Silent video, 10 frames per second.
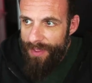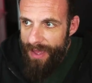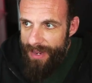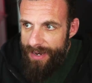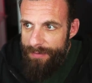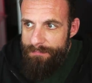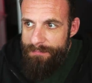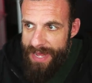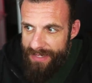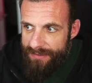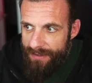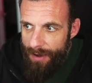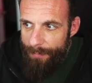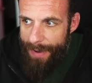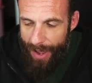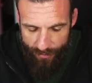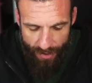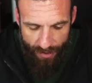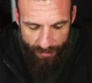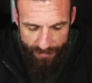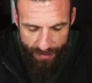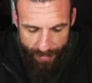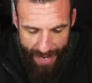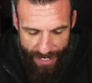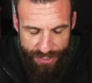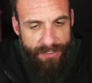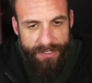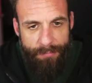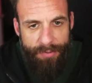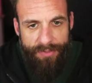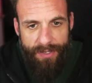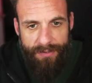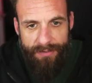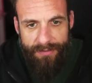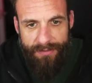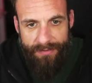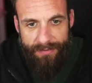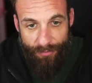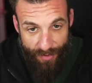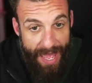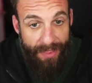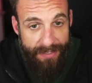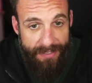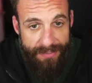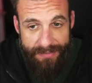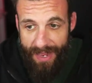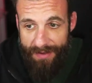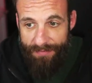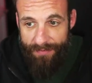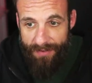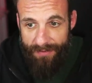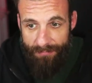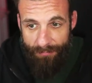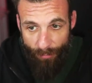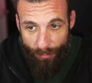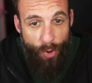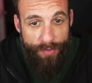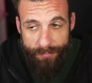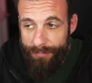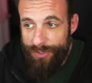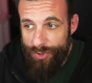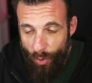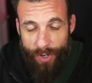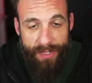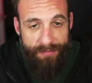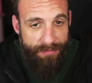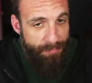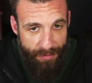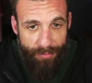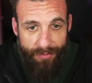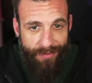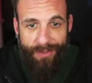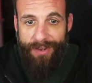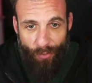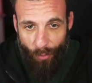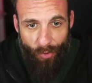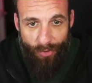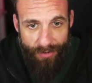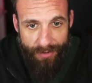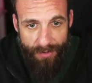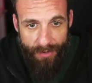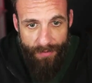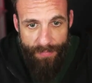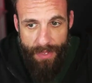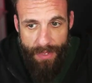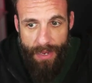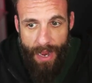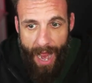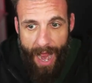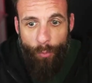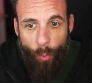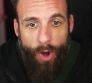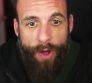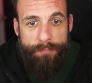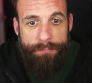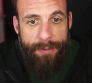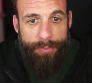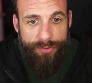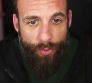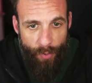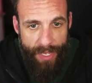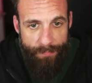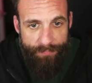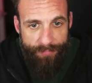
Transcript: an immense amount of compassion and empathy. The reality is I have more than majority of the people in the world. I want people to win.